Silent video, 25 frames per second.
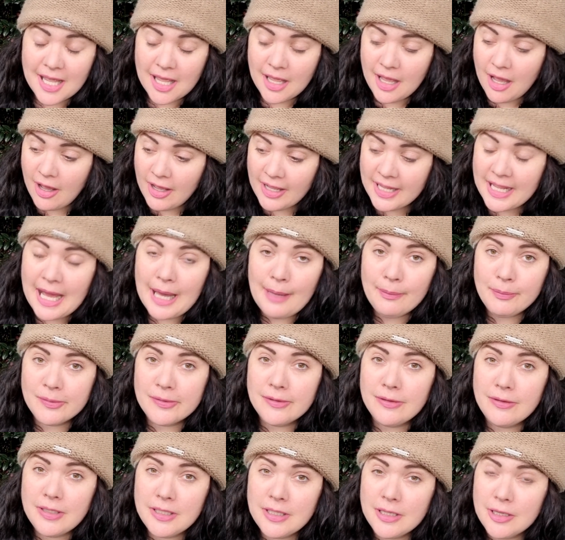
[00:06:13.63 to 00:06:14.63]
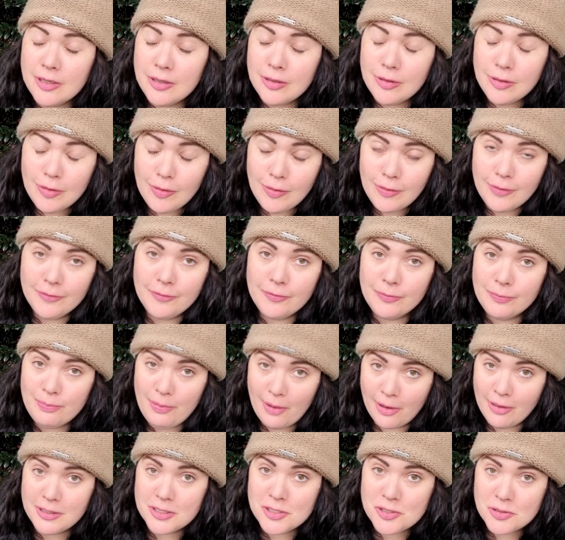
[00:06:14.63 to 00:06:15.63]
I absolutely love
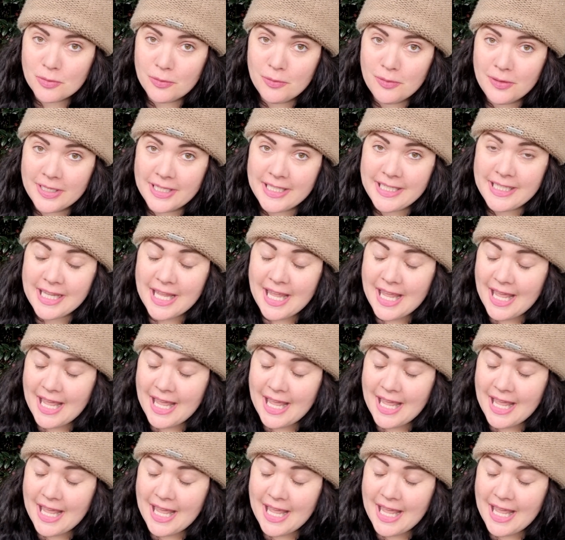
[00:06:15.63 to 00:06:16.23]
bok choy,